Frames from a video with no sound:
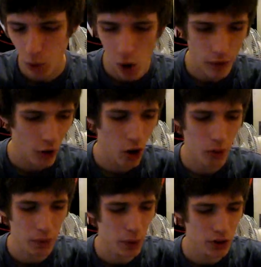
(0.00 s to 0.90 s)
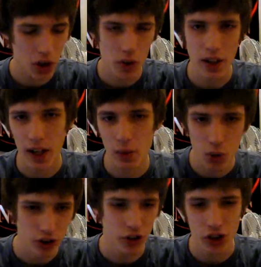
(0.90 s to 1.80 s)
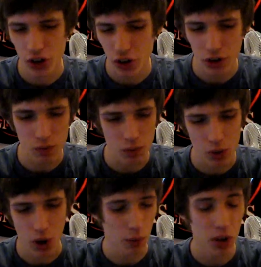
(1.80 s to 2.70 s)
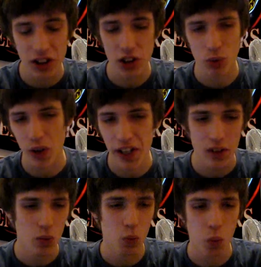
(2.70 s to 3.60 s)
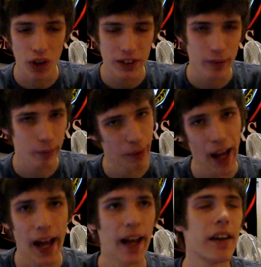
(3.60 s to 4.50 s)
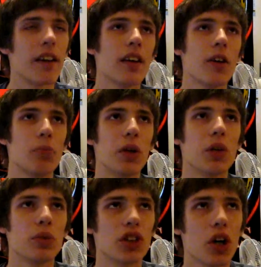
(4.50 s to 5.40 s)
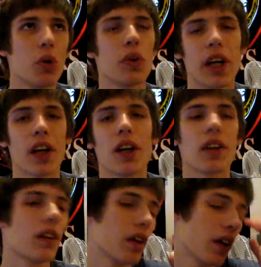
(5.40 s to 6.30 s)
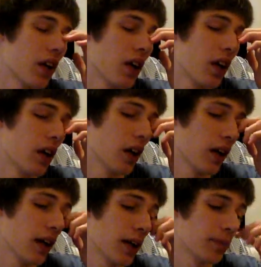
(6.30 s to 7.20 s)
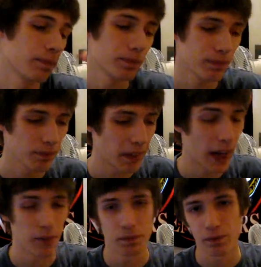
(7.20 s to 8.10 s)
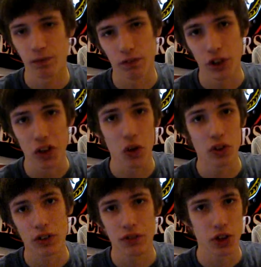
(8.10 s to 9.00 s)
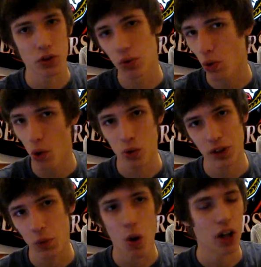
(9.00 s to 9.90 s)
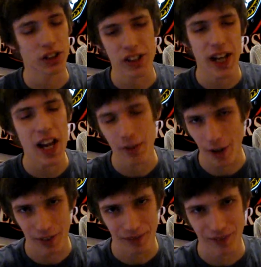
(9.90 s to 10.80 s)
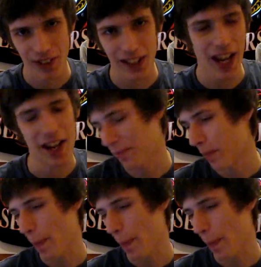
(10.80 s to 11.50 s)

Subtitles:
Overall, it was an okay, wasn't good, or it wasn't great, wasn't bad, but it was okay. Now, for those of you who only watch the anime, again,